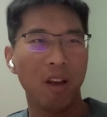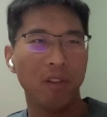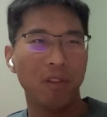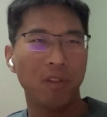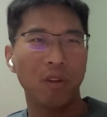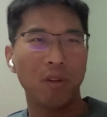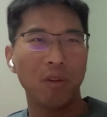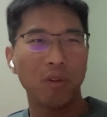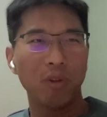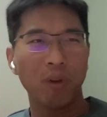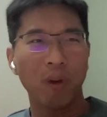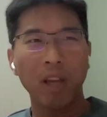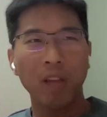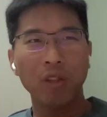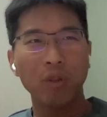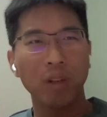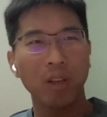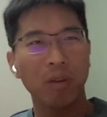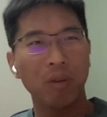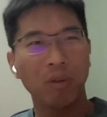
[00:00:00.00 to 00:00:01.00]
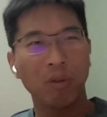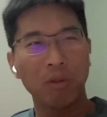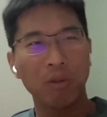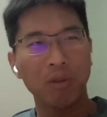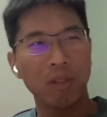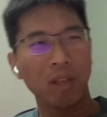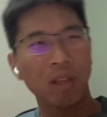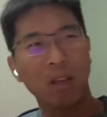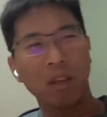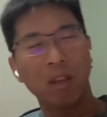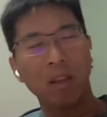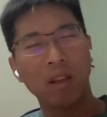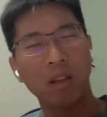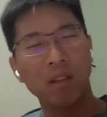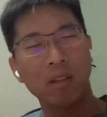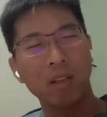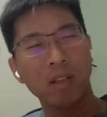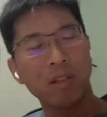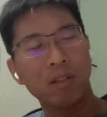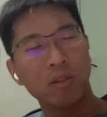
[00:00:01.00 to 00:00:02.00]
So actually, you see
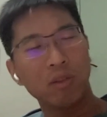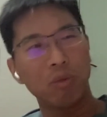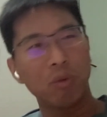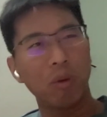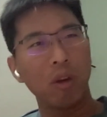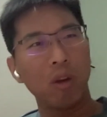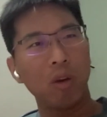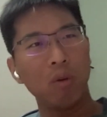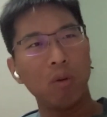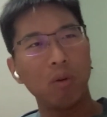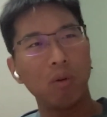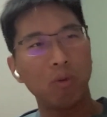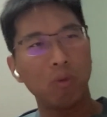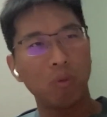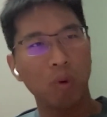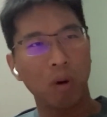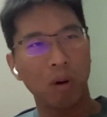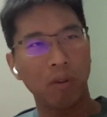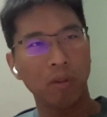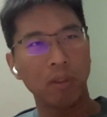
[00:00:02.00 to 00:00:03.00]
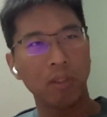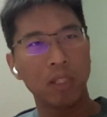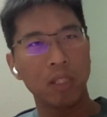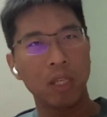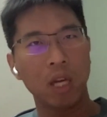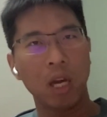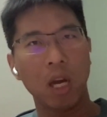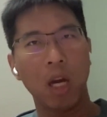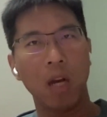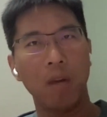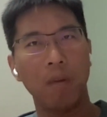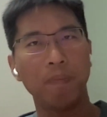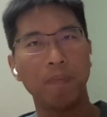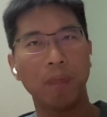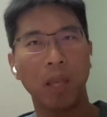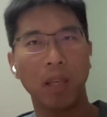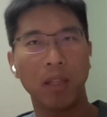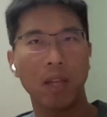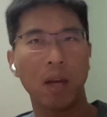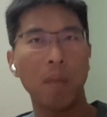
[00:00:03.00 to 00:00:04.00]
in these real world
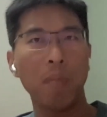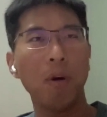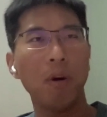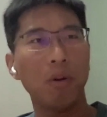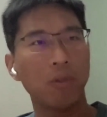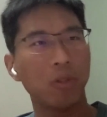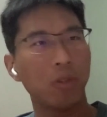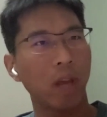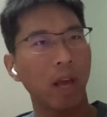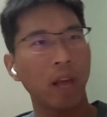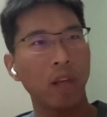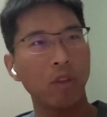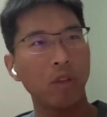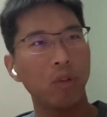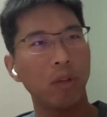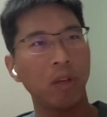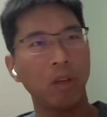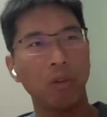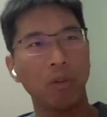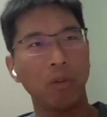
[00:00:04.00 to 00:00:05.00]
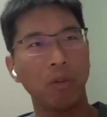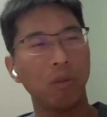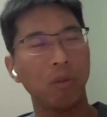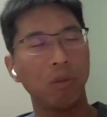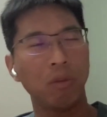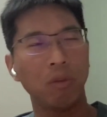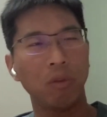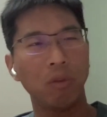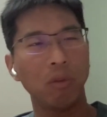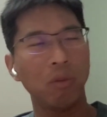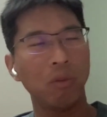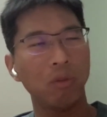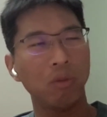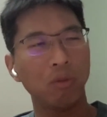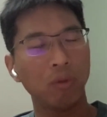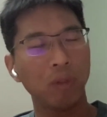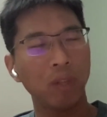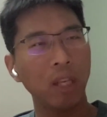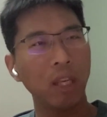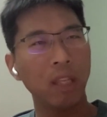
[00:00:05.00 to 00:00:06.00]
examples, actually
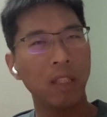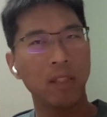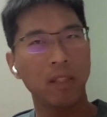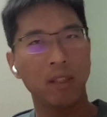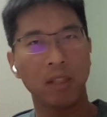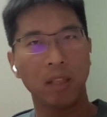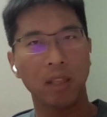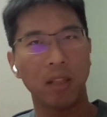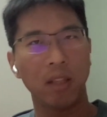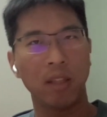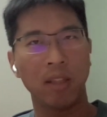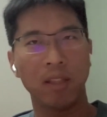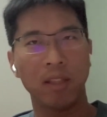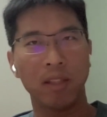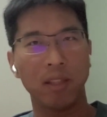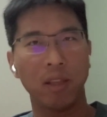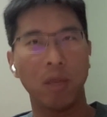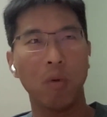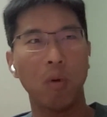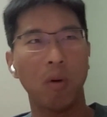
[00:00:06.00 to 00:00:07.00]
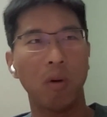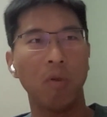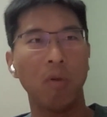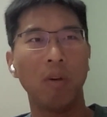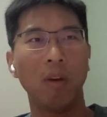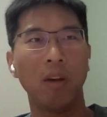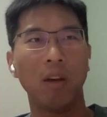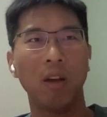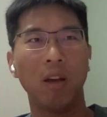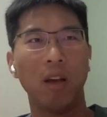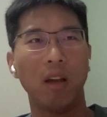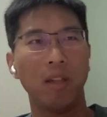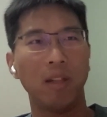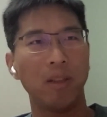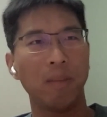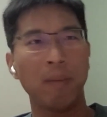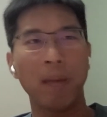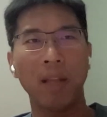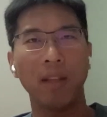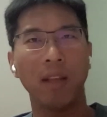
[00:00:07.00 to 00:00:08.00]
you need the SQL
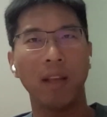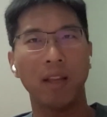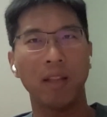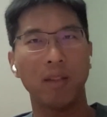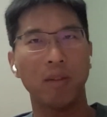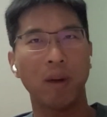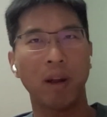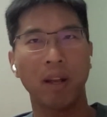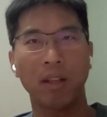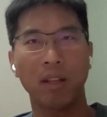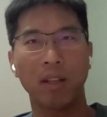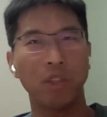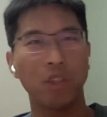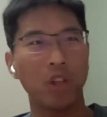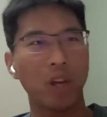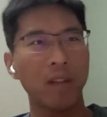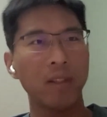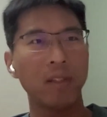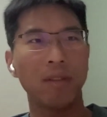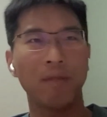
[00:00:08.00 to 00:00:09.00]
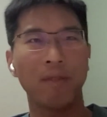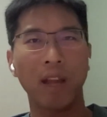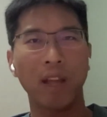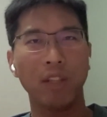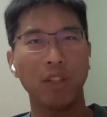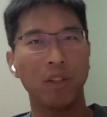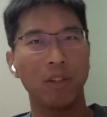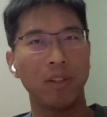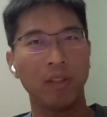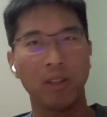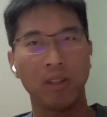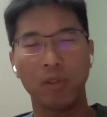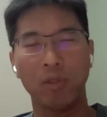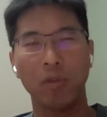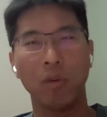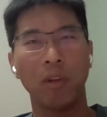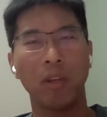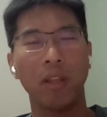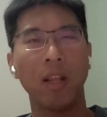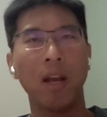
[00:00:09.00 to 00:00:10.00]
semantics, right? Just vectors is
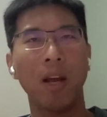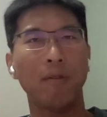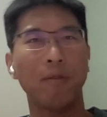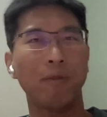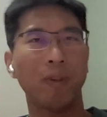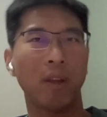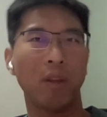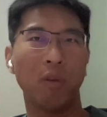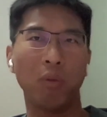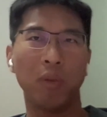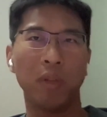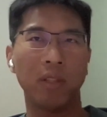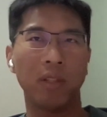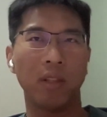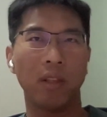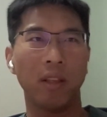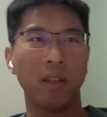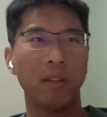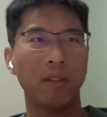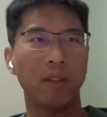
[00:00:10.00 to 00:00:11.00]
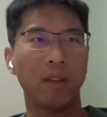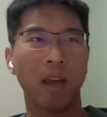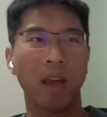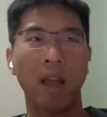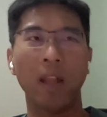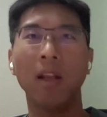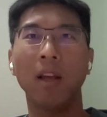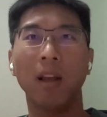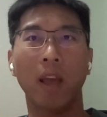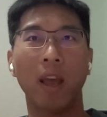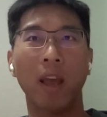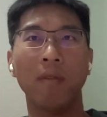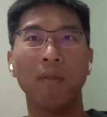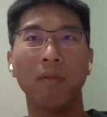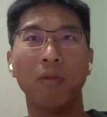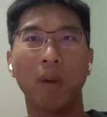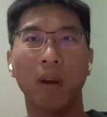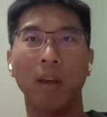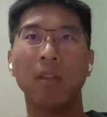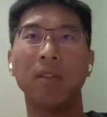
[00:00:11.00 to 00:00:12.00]
not enough, and we see this again and again,
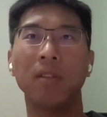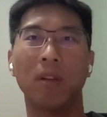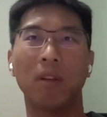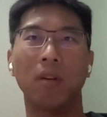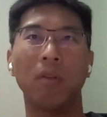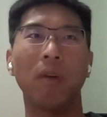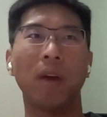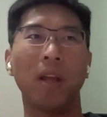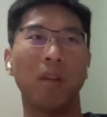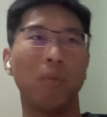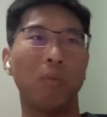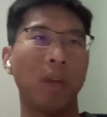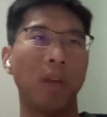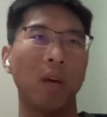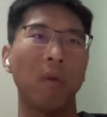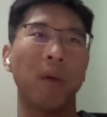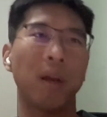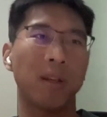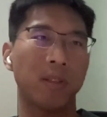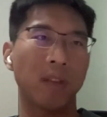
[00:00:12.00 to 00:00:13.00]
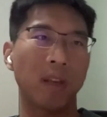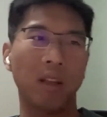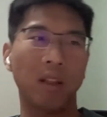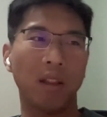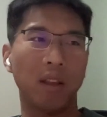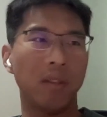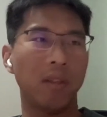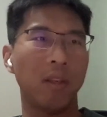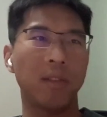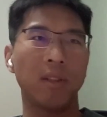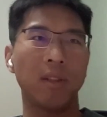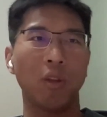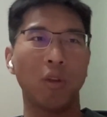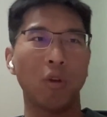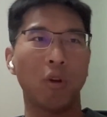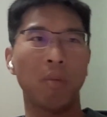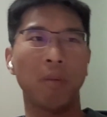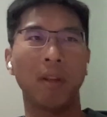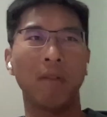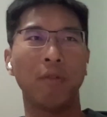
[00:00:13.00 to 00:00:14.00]
right? So, and we are seeing this is a
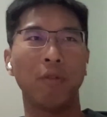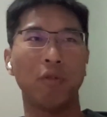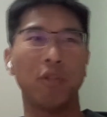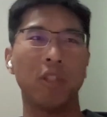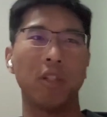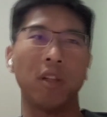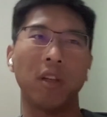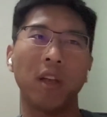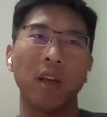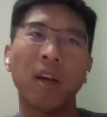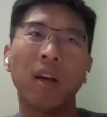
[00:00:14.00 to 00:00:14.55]
norm in the future.